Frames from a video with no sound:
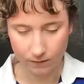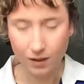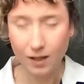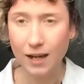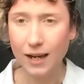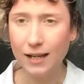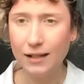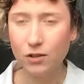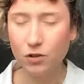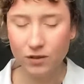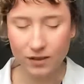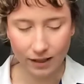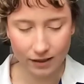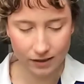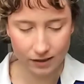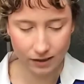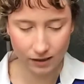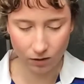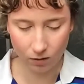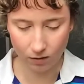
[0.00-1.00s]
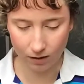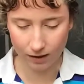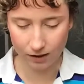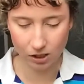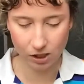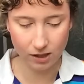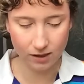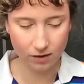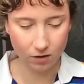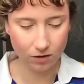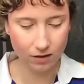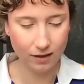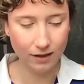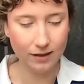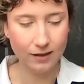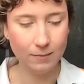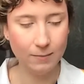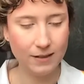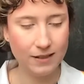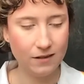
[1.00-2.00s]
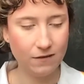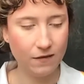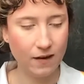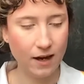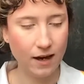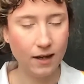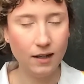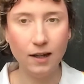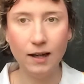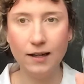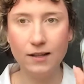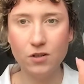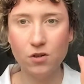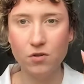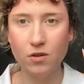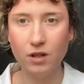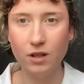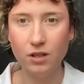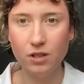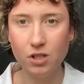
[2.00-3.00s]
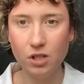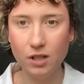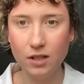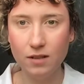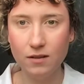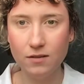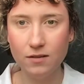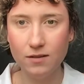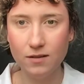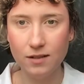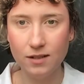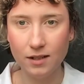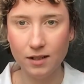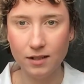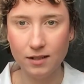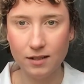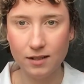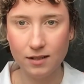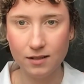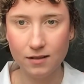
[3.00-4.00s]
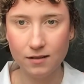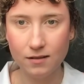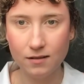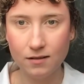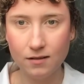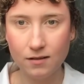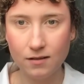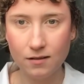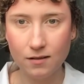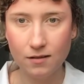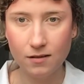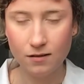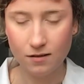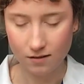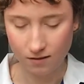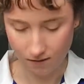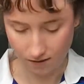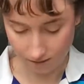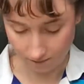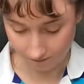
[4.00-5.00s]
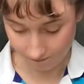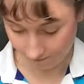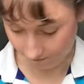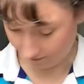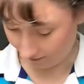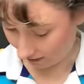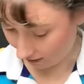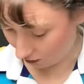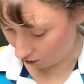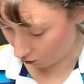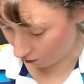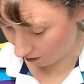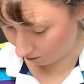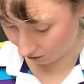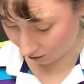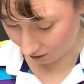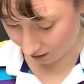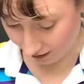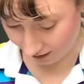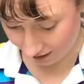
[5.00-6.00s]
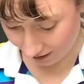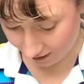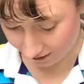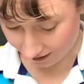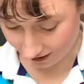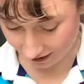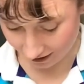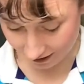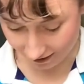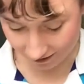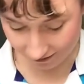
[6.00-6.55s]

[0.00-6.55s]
It does actually look like she's got a little bit of highlight on her cheek, doesn't it? So I'm going to do it.